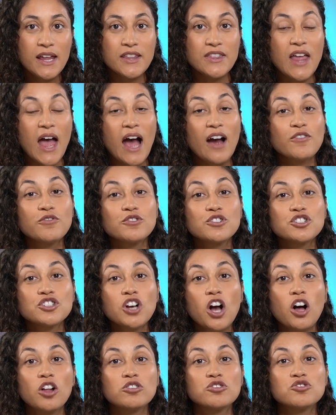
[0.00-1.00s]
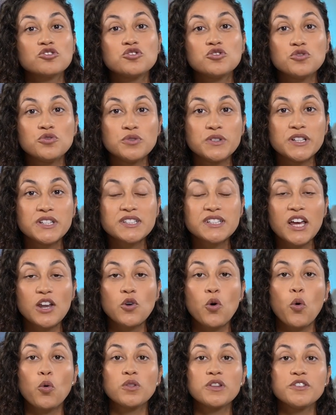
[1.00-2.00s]
An average college student can
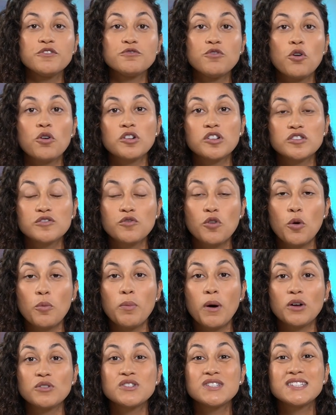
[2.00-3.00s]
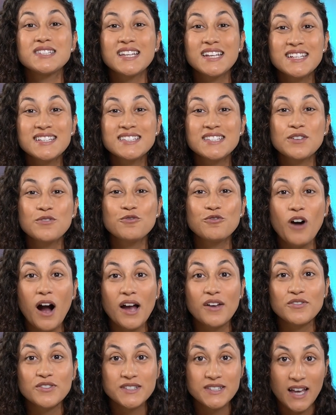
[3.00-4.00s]
only focus for about
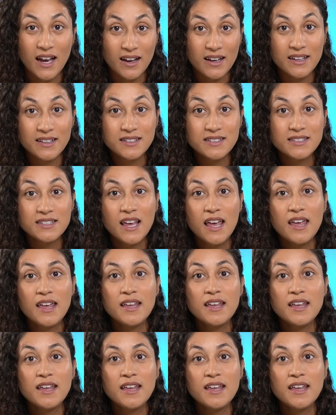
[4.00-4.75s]
65 seconds